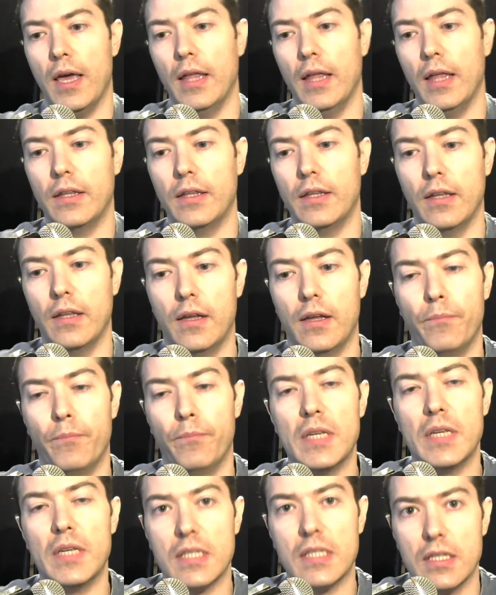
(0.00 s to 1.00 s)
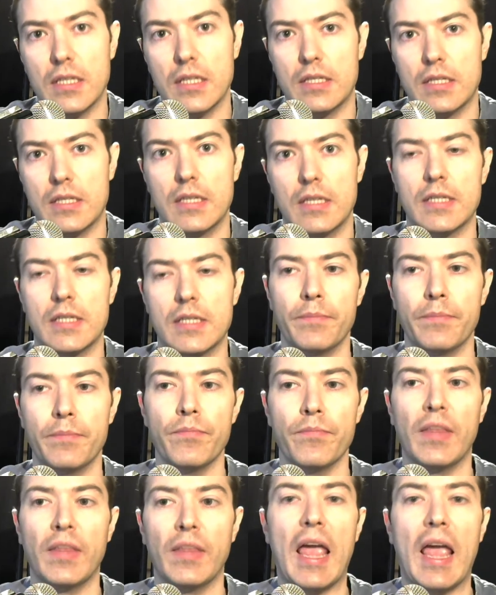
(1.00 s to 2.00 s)
the businesses,
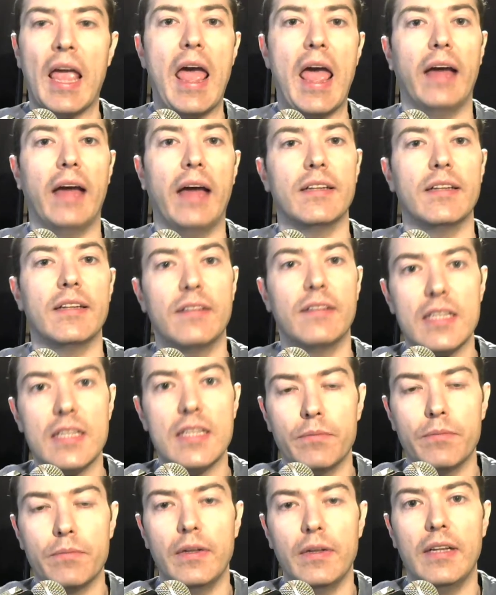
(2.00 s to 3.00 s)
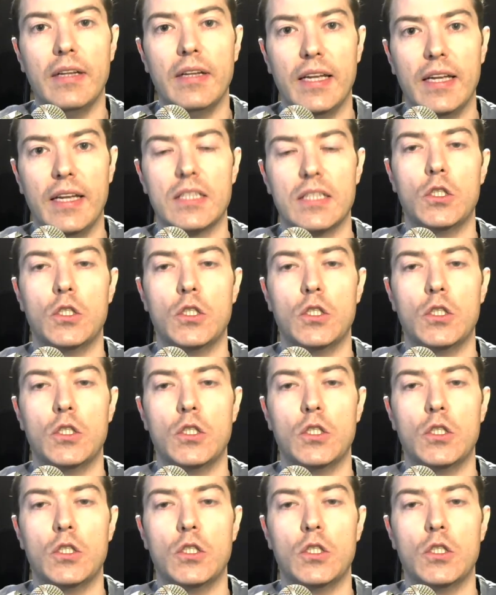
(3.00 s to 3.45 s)
and this will lead